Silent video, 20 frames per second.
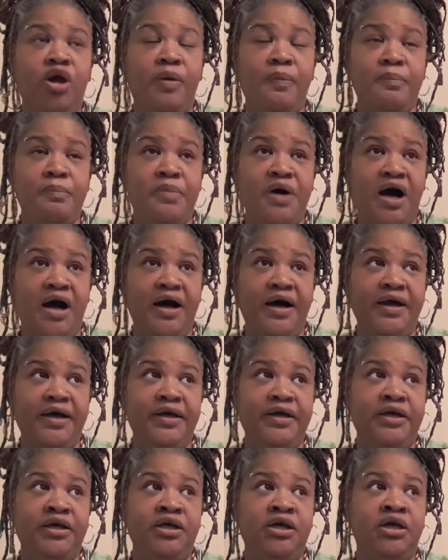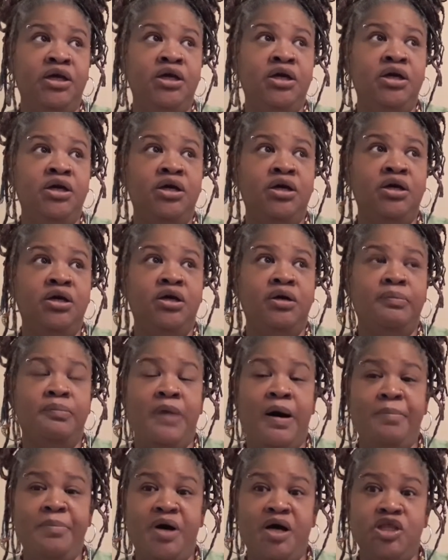by, my
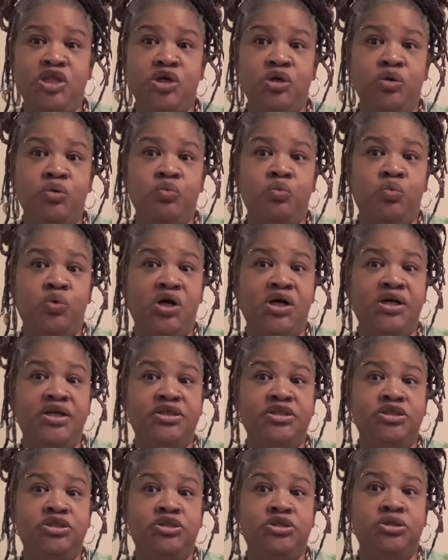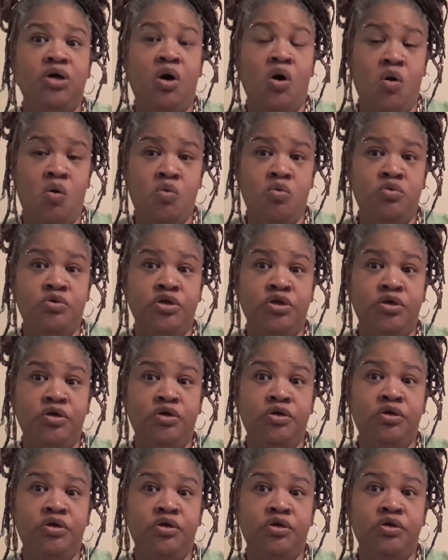mother was
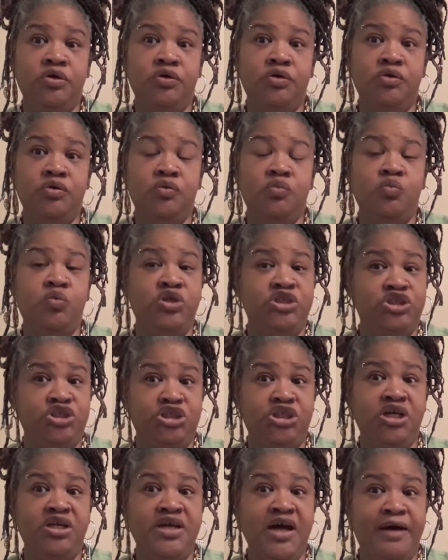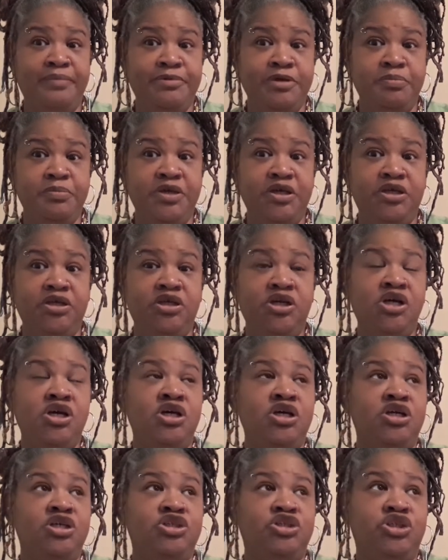older when she adopted me.
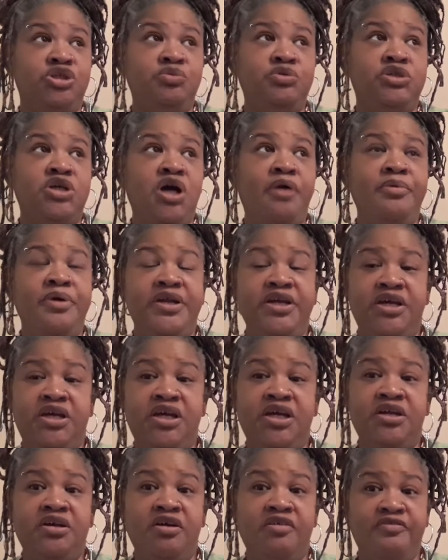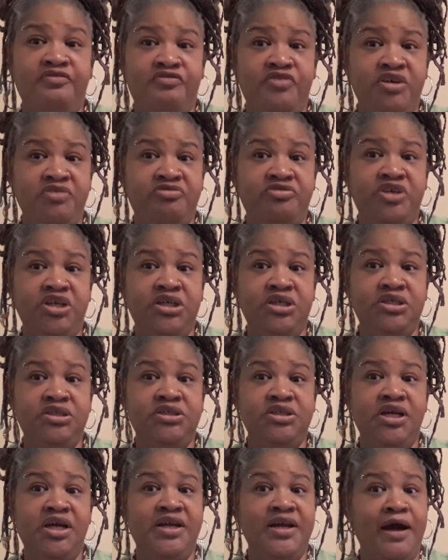She was already in her 50s,
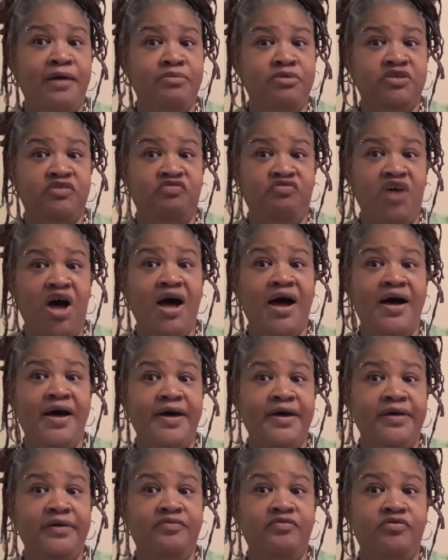and I was five